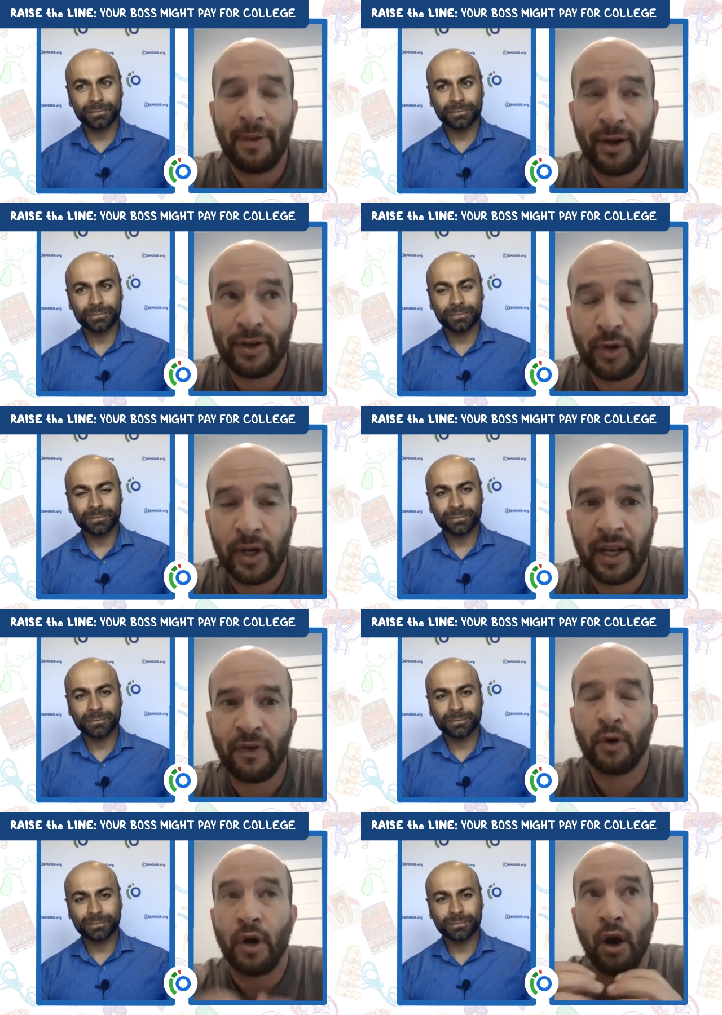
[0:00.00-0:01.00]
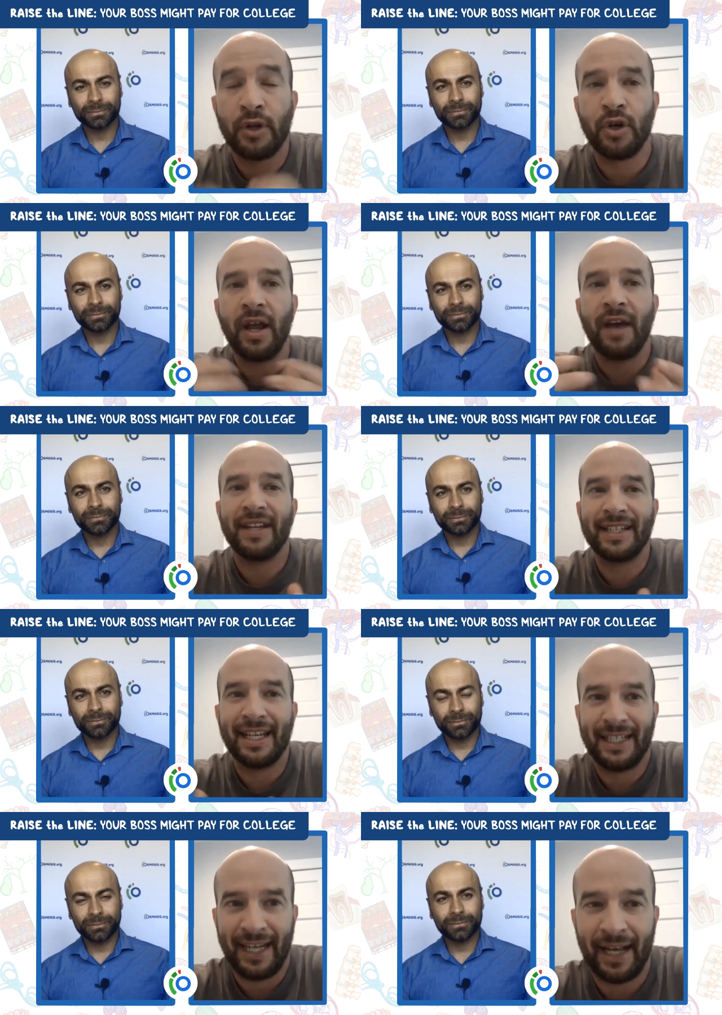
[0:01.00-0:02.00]
Speaker 1: about join, if you don't have an
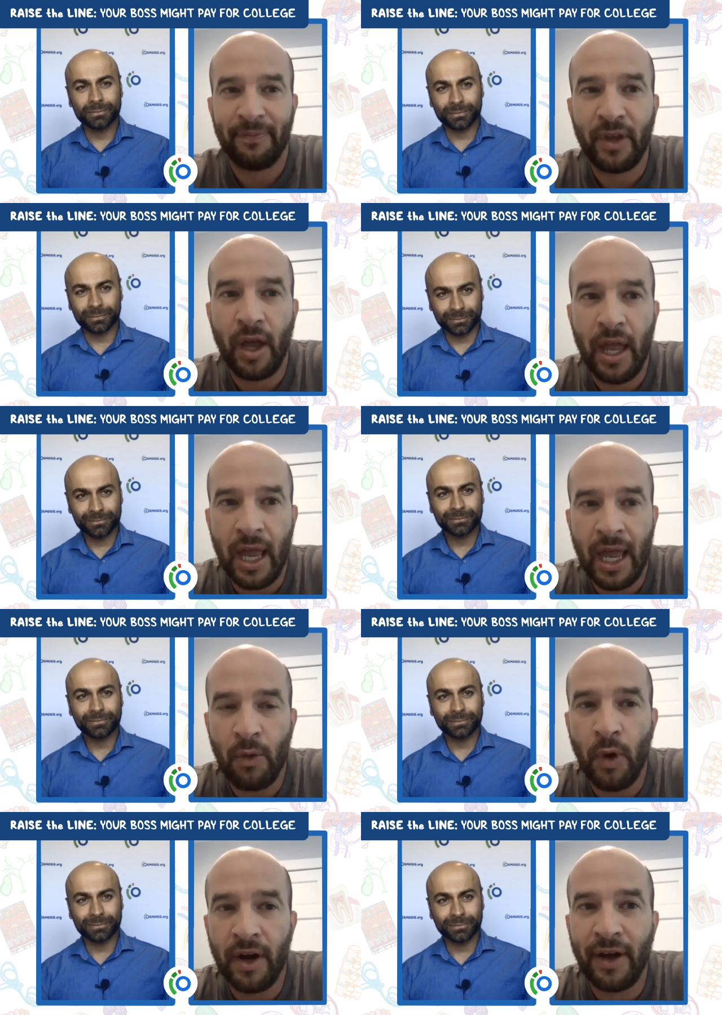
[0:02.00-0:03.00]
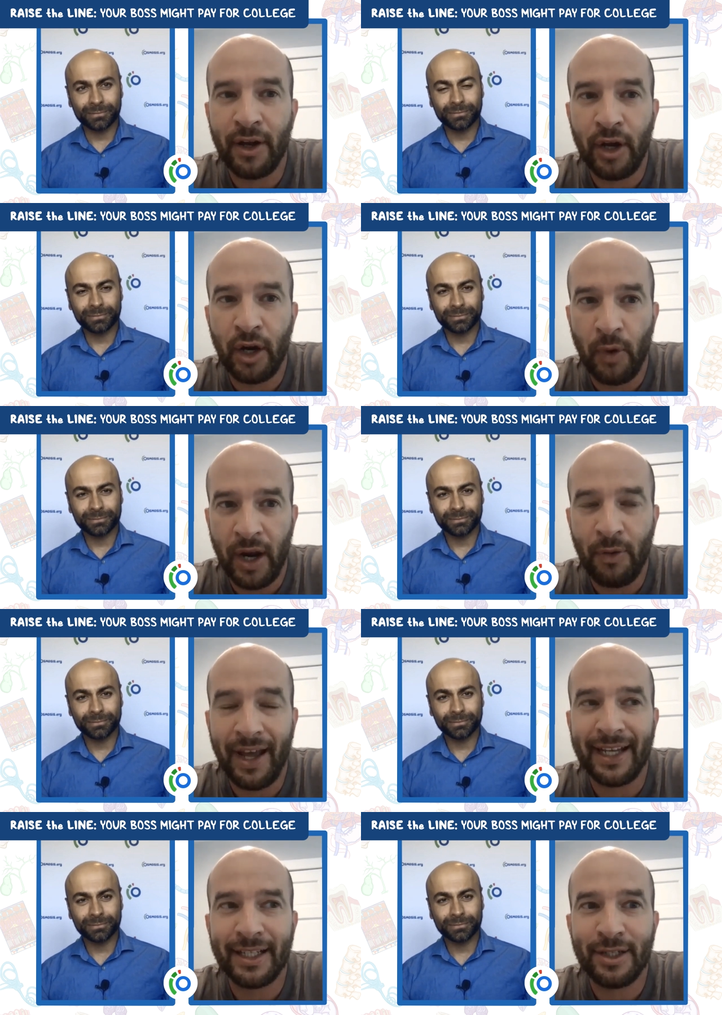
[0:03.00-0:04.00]
education yet, a one a, a, great
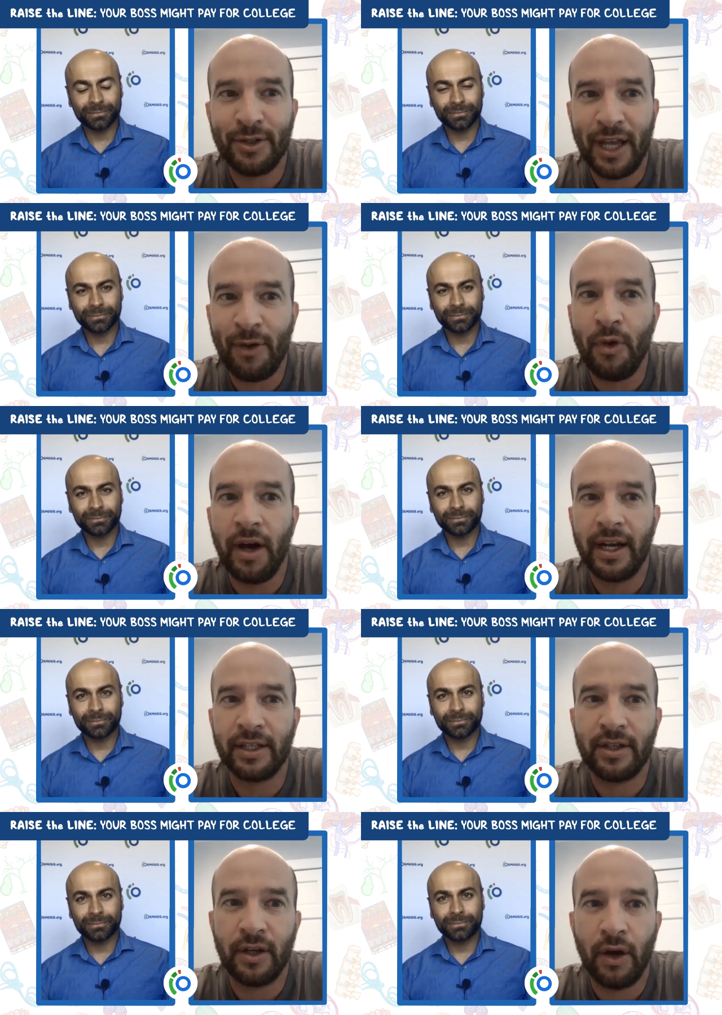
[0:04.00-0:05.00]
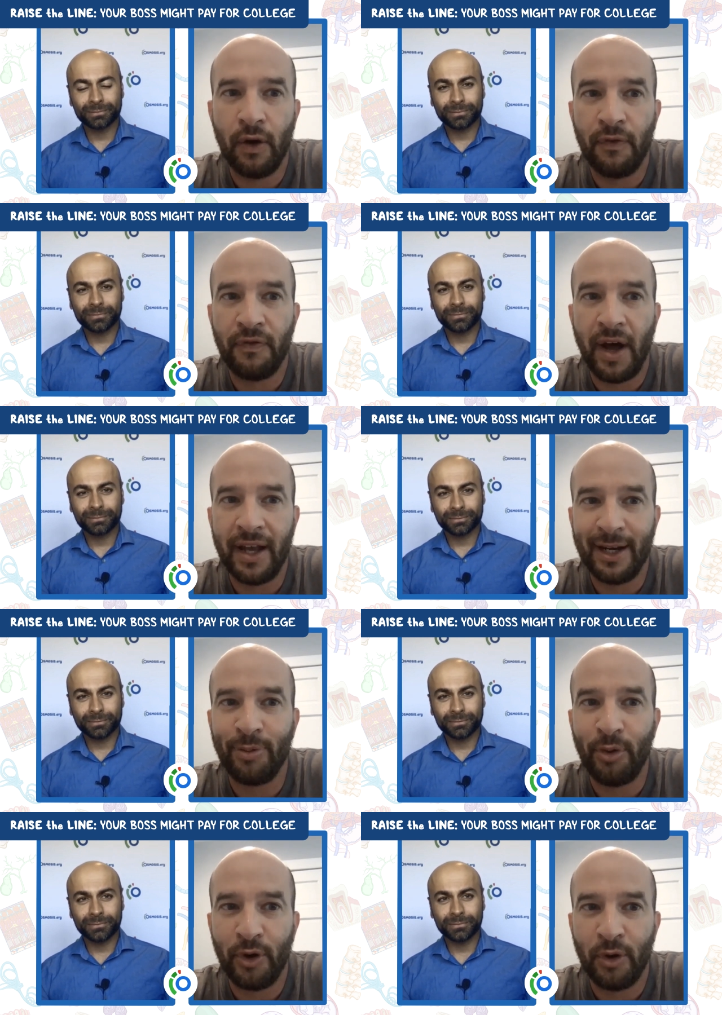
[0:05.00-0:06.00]
way to get one is to go find an
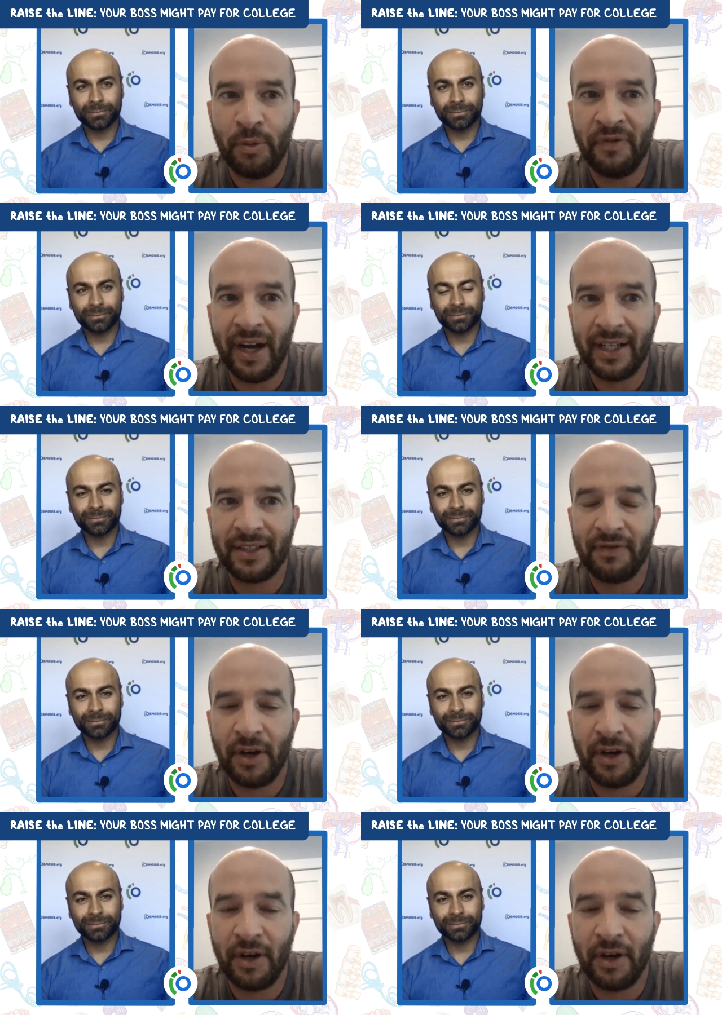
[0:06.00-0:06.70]
employer who provides